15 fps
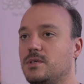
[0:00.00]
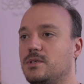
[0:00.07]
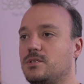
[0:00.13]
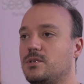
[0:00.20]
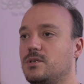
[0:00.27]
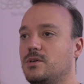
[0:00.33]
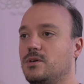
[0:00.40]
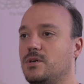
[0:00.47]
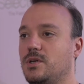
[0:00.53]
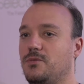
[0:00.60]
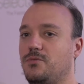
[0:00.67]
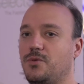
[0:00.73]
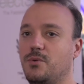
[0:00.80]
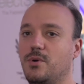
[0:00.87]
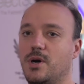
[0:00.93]
So
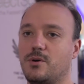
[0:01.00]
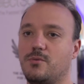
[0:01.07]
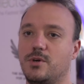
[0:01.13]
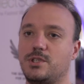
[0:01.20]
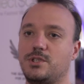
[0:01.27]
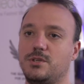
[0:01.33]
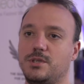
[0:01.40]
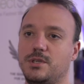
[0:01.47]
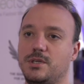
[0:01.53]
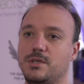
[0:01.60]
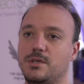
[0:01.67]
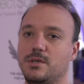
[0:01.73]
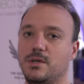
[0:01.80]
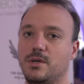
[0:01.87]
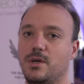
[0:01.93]
if you are
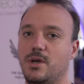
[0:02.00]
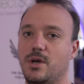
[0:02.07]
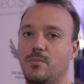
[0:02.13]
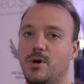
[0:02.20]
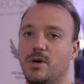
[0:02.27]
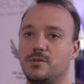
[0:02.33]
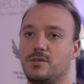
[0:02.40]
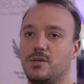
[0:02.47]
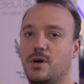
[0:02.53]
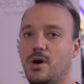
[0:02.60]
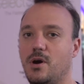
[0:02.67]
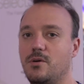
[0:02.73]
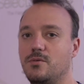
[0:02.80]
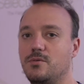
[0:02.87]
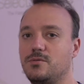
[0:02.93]
questioning about
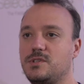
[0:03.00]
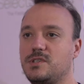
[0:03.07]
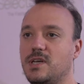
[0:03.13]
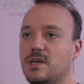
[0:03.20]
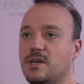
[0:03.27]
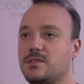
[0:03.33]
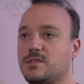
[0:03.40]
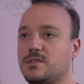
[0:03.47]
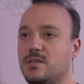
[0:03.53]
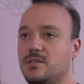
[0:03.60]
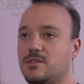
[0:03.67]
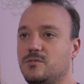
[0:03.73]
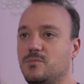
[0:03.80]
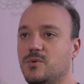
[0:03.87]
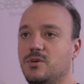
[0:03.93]
how cells
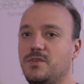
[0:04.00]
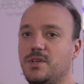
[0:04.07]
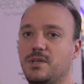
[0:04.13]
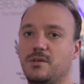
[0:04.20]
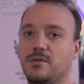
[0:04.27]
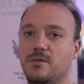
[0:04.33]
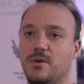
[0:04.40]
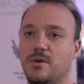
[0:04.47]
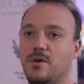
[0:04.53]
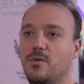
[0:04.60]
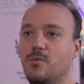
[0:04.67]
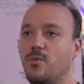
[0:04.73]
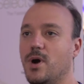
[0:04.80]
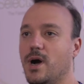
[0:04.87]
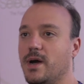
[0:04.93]
is moving,
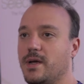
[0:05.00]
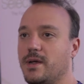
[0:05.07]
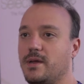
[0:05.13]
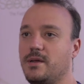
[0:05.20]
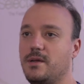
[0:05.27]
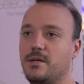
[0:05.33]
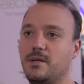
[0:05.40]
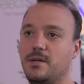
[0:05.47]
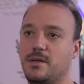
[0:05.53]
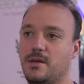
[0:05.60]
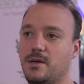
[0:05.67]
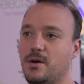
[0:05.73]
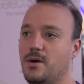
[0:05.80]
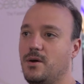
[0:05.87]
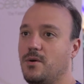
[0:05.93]
why
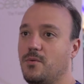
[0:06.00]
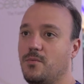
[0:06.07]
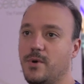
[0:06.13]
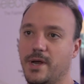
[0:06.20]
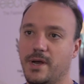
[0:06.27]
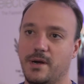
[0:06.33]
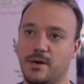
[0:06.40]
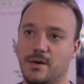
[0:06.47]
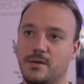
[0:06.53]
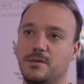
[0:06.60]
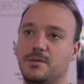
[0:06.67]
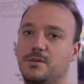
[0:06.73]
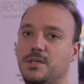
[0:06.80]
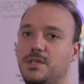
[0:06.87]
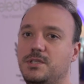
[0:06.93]
or where,
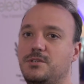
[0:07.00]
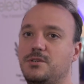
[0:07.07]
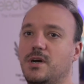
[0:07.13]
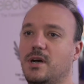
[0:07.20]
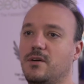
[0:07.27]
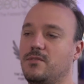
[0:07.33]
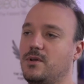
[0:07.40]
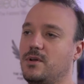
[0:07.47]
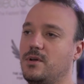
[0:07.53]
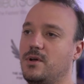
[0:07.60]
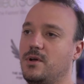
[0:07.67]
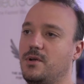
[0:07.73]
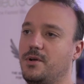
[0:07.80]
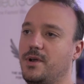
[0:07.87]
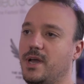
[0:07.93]
you need to have
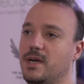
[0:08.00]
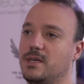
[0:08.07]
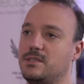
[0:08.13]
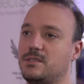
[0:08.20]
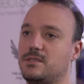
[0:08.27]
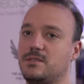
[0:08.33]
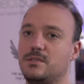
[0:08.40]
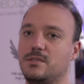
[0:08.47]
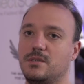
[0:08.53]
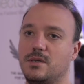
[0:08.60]
a nice